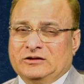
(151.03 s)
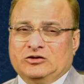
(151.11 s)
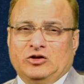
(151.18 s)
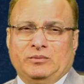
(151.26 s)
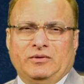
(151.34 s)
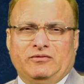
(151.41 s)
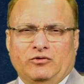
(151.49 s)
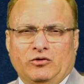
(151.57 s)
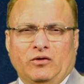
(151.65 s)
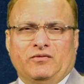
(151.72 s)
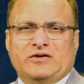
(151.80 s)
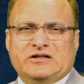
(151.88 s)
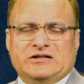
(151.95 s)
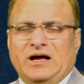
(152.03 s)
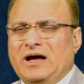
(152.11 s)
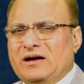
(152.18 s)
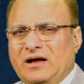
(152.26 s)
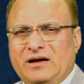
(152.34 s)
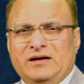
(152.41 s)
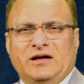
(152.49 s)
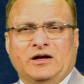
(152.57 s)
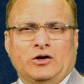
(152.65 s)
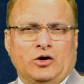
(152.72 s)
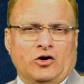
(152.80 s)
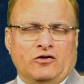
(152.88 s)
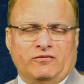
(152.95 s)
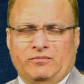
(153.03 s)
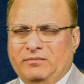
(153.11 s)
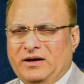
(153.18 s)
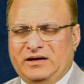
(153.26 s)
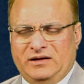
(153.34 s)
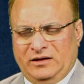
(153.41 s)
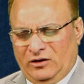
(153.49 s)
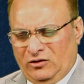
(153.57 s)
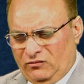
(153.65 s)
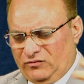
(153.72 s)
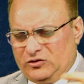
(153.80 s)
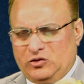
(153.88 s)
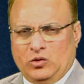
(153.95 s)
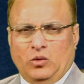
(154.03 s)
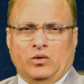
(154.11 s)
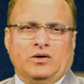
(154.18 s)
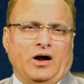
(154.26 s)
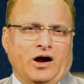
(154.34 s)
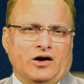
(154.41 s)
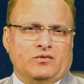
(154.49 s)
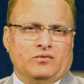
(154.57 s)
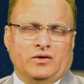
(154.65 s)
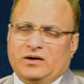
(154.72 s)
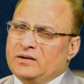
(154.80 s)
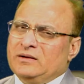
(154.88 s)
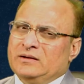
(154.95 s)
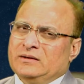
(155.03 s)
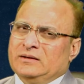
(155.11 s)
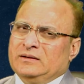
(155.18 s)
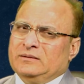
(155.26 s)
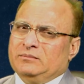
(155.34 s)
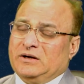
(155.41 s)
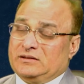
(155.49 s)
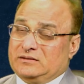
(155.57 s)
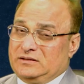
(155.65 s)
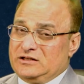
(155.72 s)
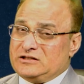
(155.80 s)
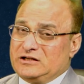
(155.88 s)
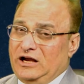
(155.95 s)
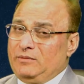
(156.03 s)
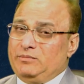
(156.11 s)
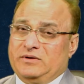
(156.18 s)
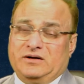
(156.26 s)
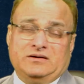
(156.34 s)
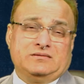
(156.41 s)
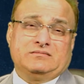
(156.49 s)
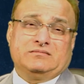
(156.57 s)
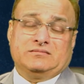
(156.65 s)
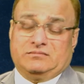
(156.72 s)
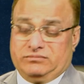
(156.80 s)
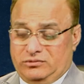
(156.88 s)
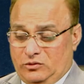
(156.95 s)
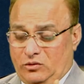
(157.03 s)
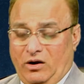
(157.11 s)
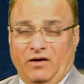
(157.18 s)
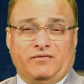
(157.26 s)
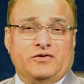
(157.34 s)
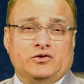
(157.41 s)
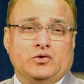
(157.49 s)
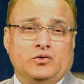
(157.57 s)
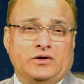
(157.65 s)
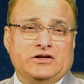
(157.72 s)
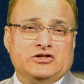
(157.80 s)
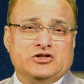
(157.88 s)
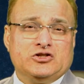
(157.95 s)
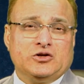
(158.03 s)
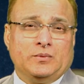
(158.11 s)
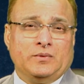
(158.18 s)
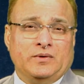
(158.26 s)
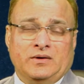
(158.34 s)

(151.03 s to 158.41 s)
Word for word: You'll be full of desire, earning a lot of money with your own hard work. But this time period, look after your relationship.